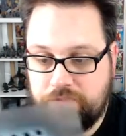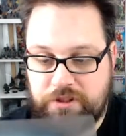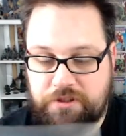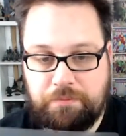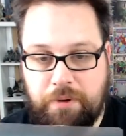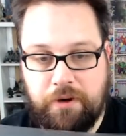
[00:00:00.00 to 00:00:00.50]

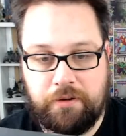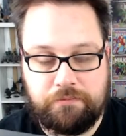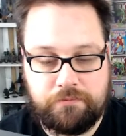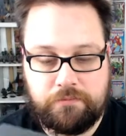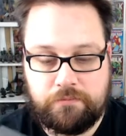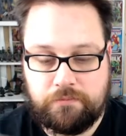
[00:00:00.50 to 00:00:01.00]
just put
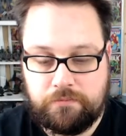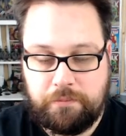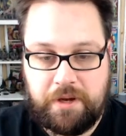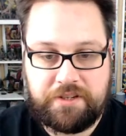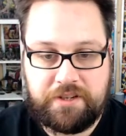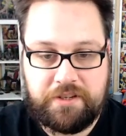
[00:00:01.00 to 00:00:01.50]

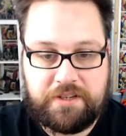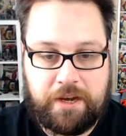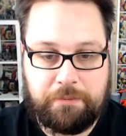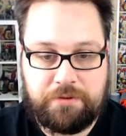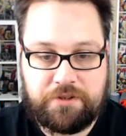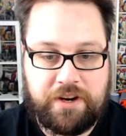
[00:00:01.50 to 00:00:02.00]
masking
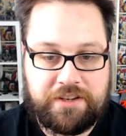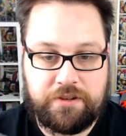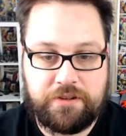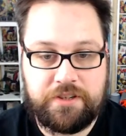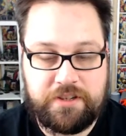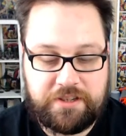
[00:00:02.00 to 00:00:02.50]
tape
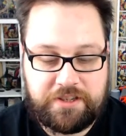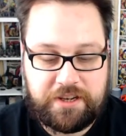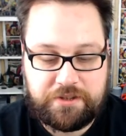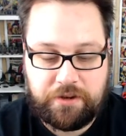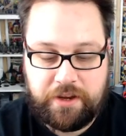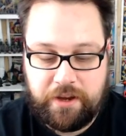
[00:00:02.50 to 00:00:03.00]
straight onto this
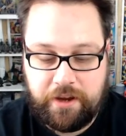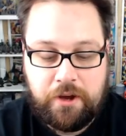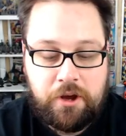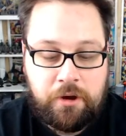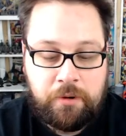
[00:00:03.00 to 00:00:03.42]
stencil here,